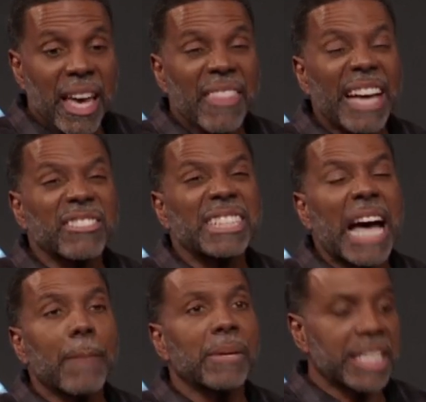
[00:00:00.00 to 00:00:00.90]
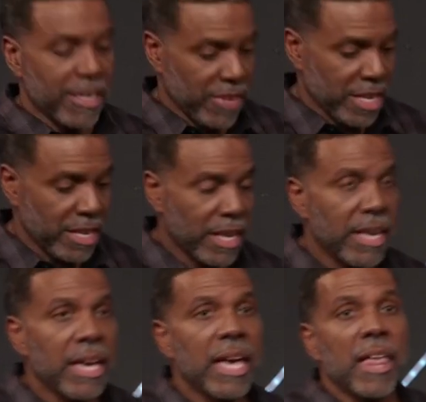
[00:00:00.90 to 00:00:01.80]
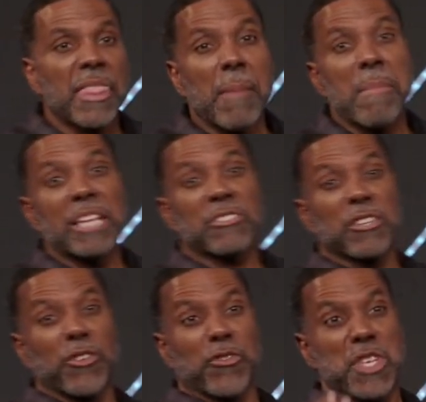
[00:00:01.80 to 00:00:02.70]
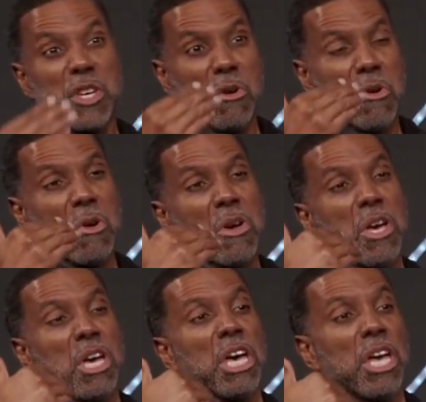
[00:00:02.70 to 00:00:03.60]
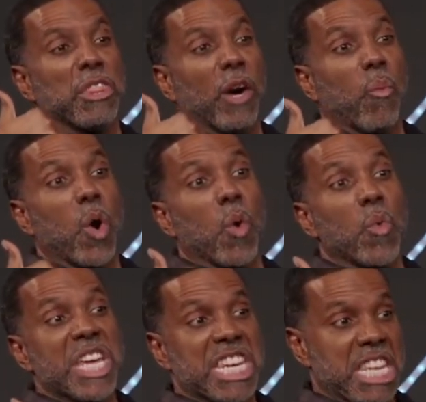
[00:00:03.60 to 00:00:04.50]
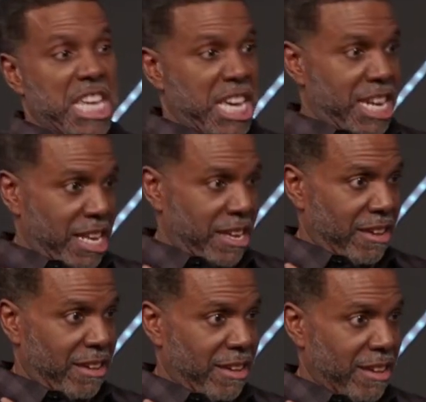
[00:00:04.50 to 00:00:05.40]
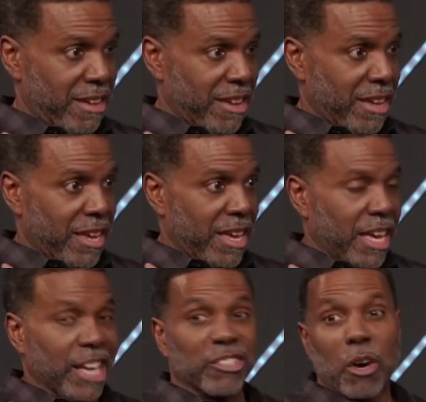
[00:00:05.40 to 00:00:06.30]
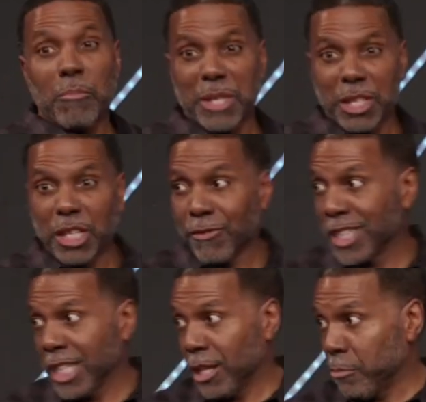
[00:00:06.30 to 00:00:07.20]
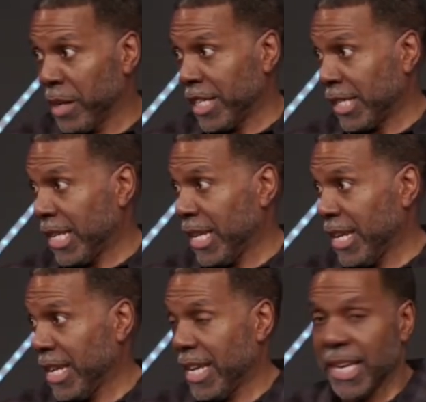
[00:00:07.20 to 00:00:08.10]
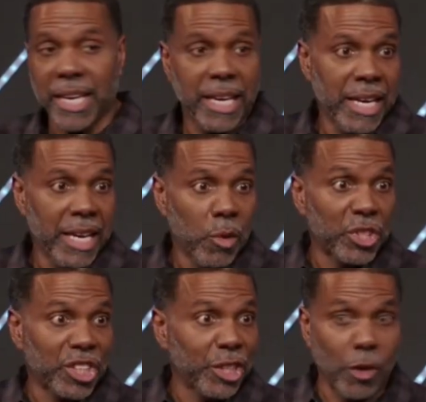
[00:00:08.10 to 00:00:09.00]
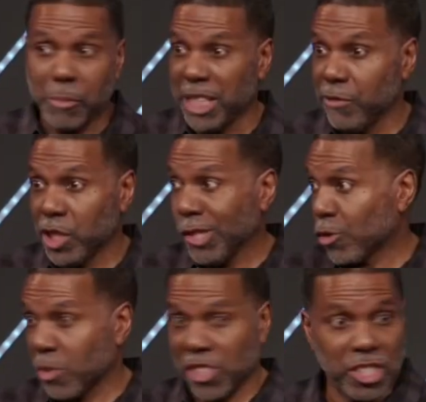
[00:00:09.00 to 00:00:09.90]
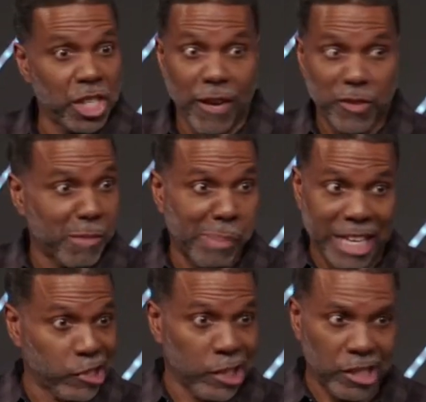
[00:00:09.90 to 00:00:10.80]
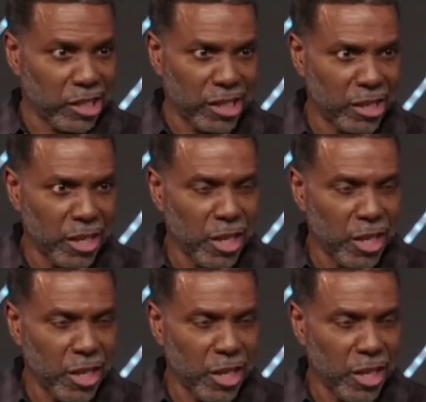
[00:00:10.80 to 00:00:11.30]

That's a type of giving that makes us feel that what we did is going to be enough to get a blessing. We still don't believe Jesus was enough to bless us.